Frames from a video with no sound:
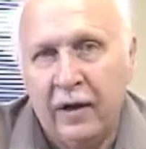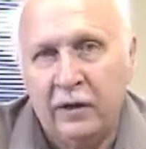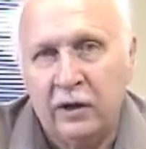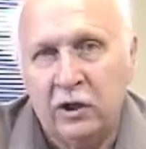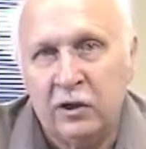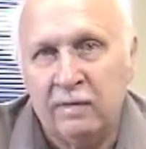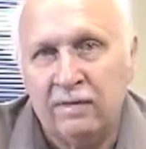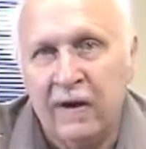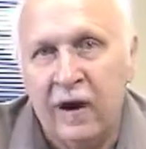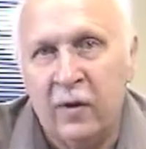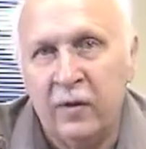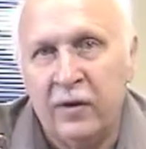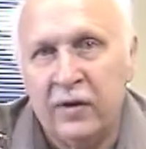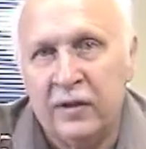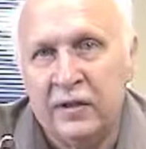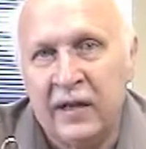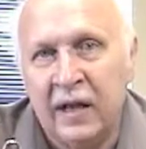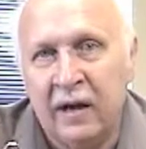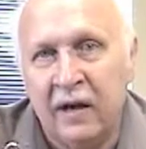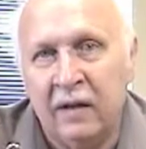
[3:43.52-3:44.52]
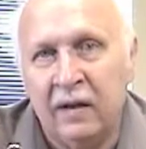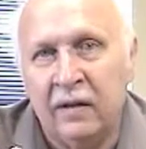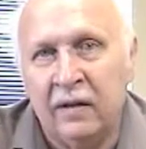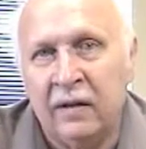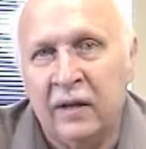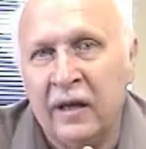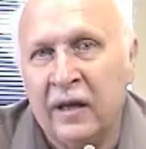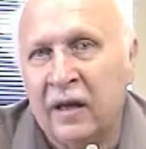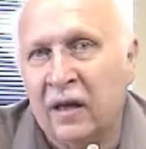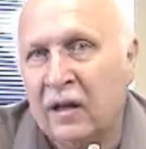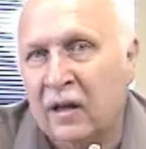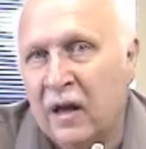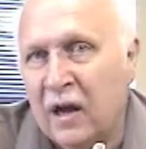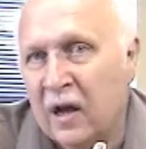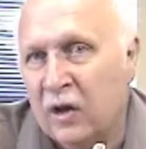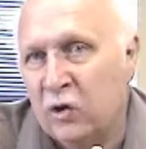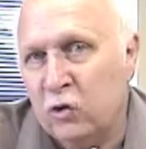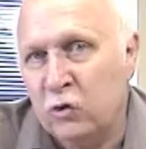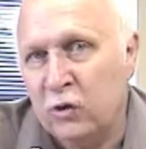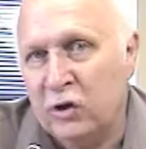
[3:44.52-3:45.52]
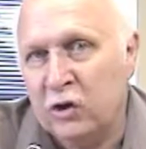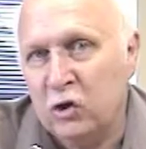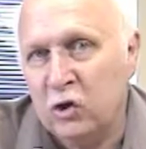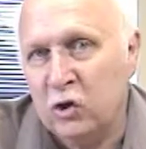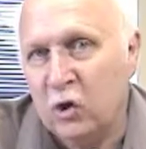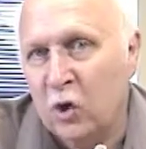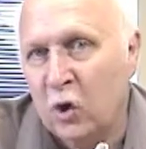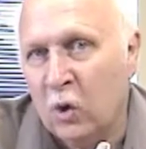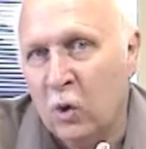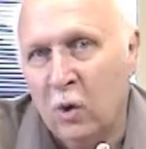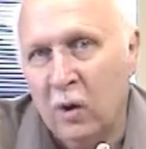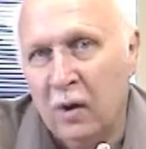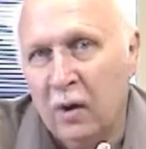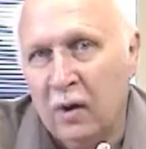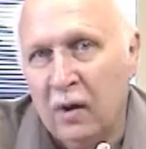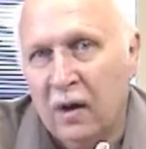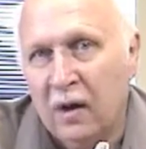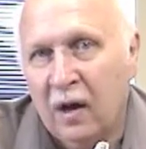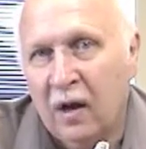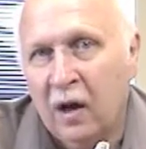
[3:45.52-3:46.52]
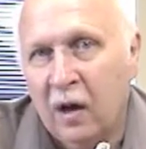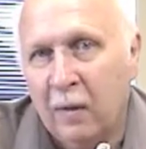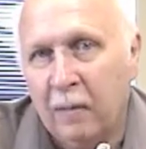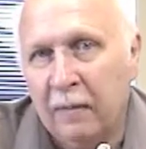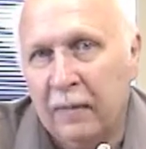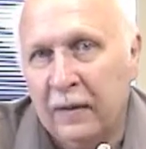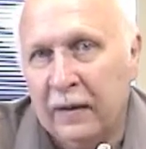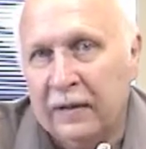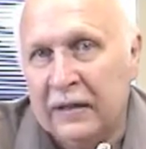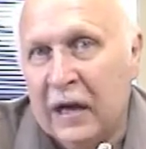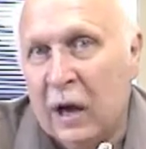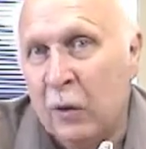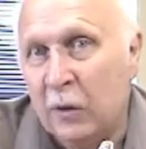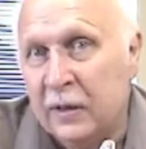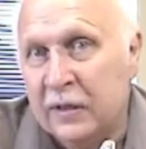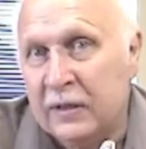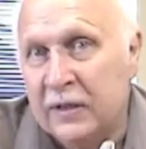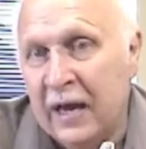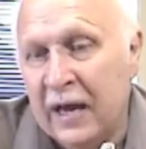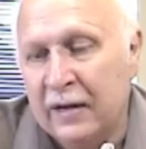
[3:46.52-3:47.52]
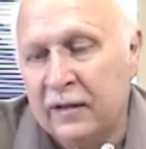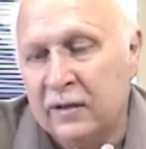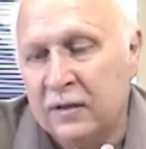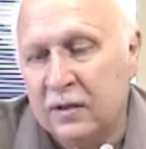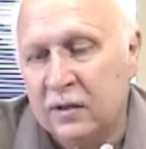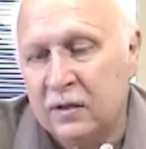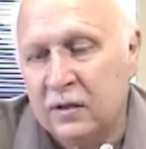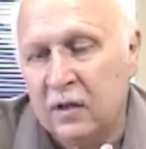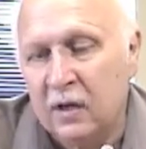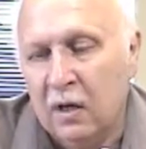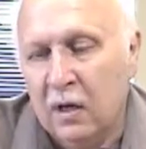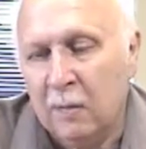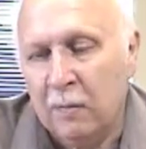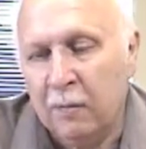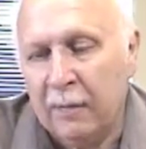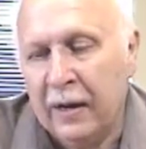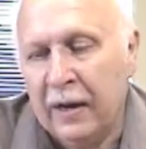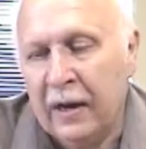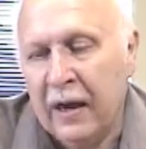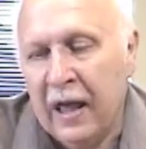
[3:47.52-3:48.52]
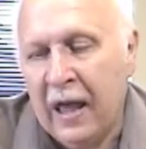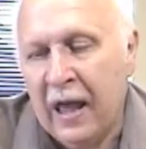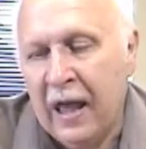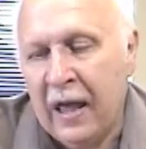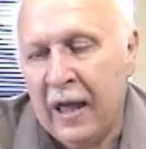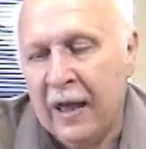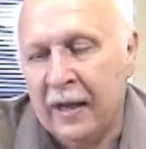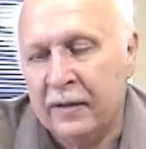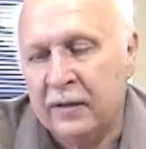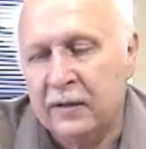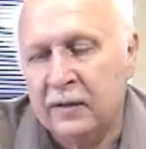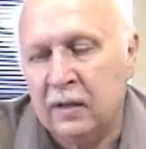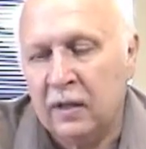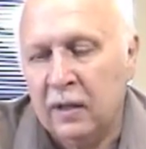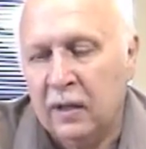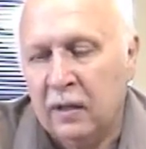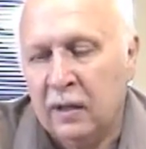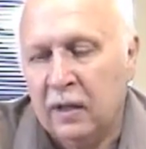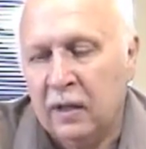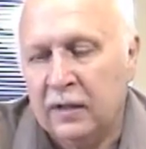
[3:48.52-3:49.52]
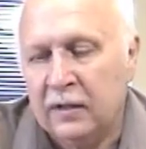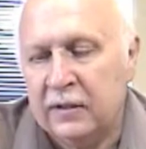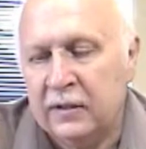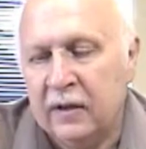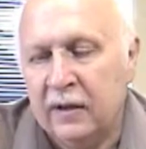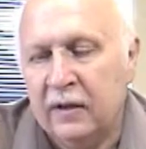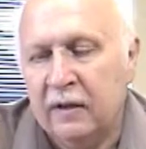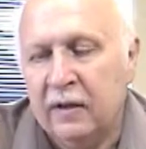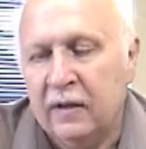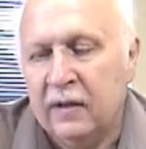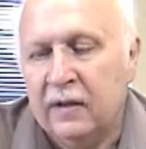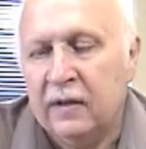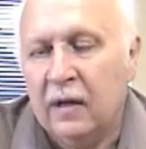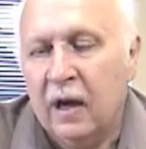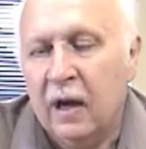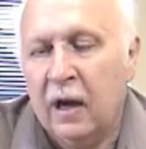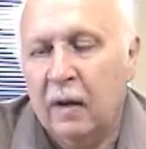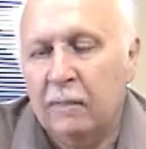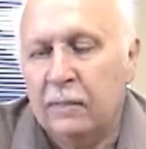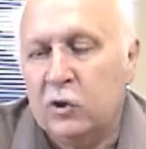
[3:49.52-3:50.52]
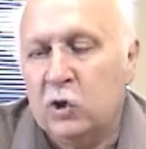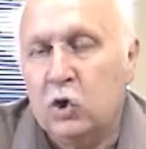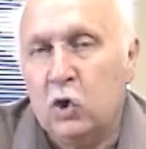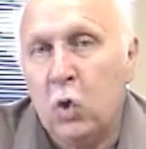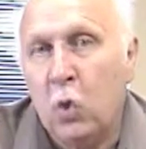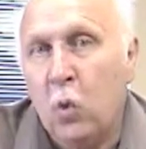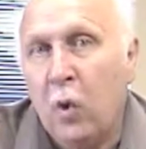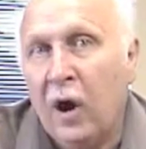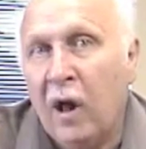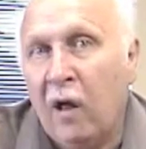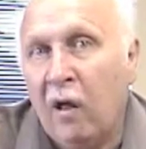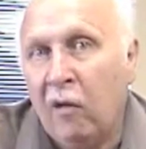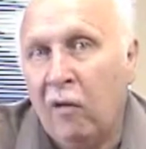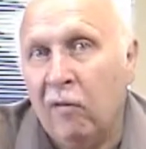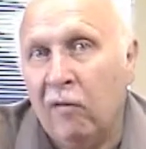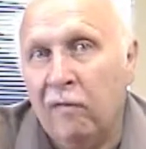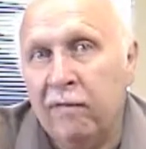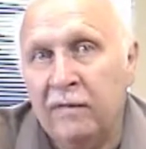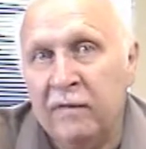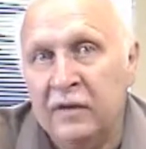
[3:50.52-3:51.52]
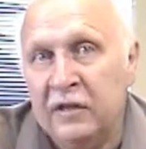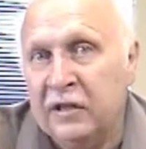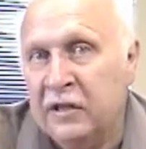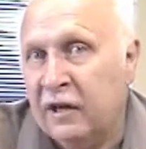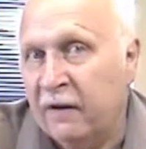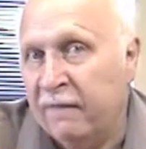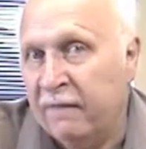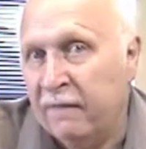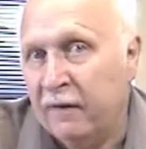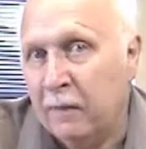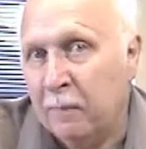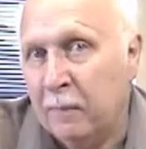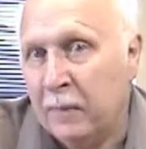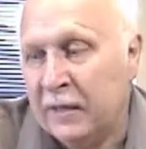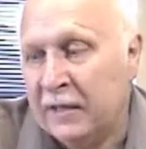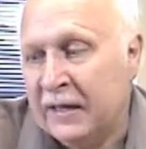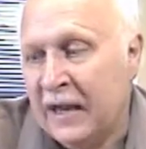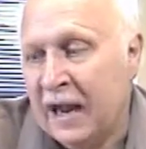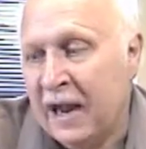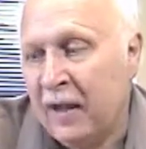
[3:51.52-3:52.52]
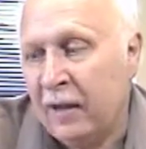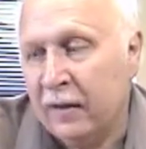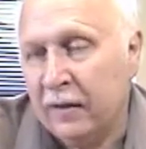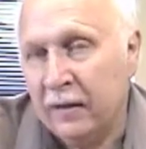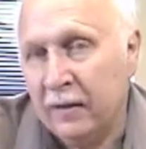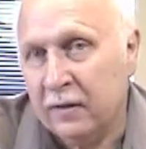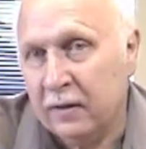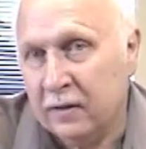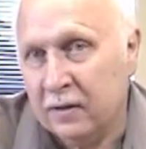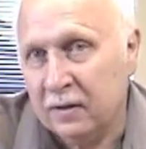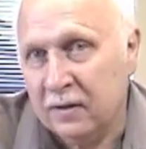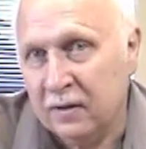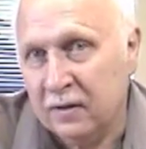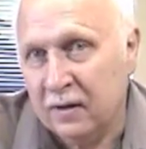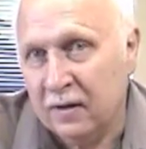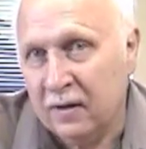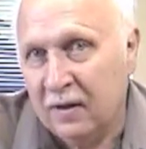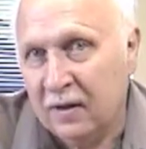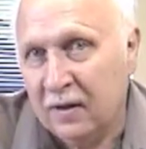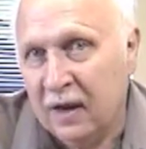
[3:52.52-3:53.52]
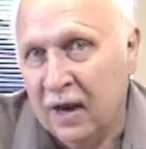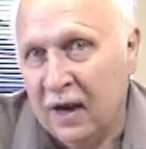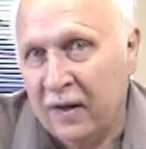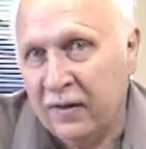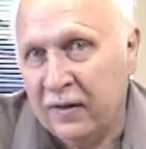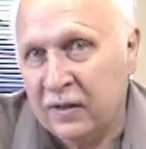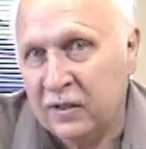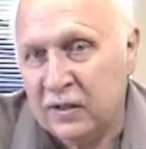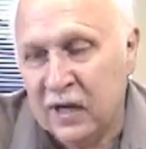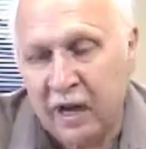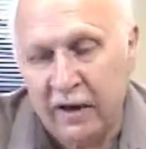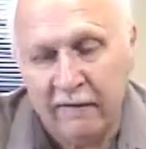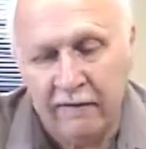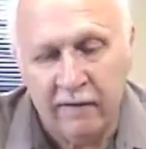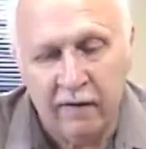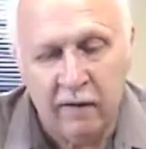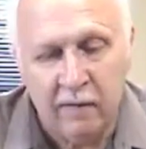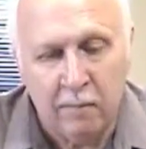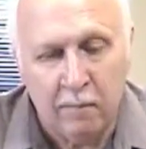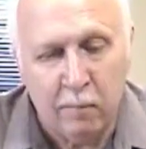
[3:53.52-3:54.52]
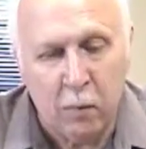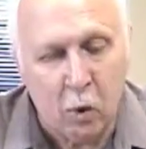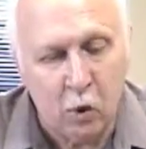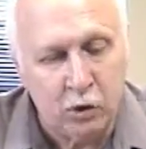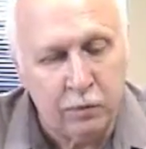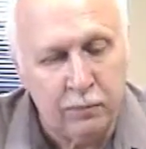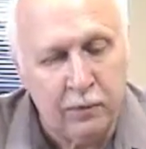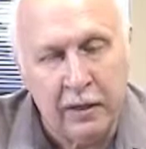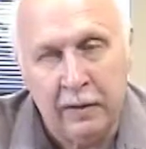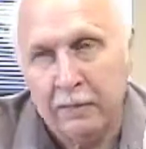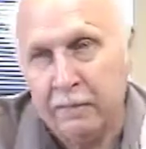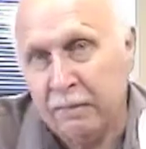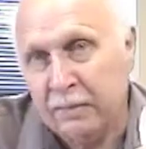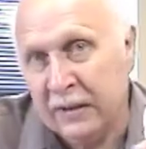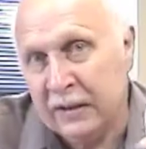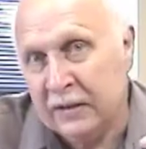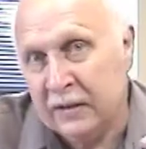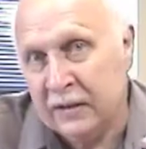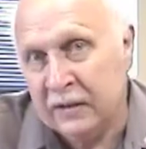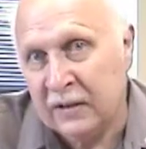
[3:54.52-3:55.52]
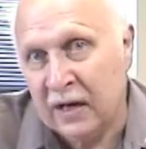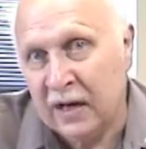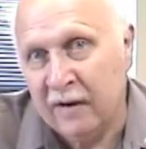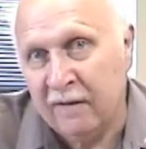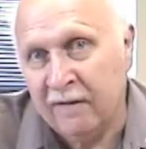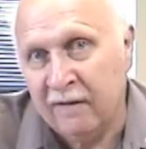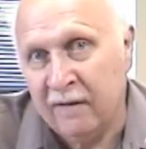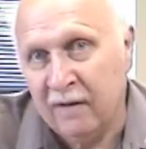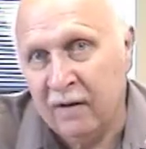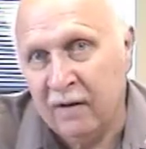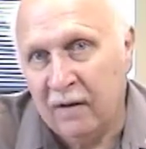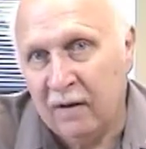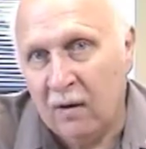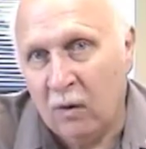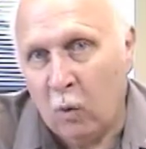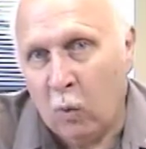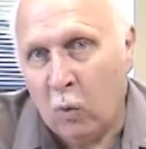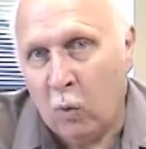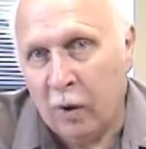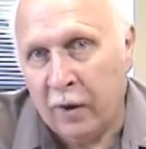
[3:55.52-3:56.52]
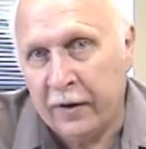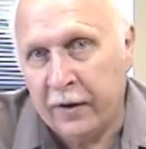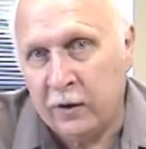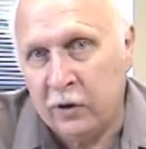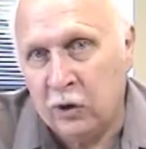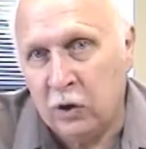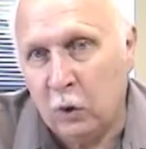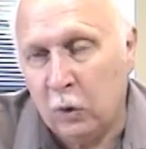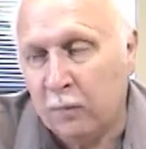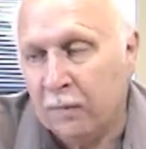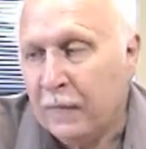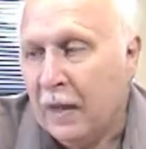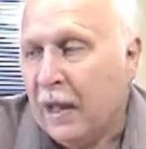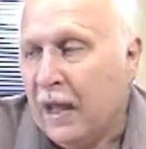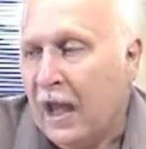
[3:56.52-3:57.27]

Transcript: Just found this at a little country show down in Texas, but it has, let's see, 12 different medallions on this knife. Most pieces have one or two.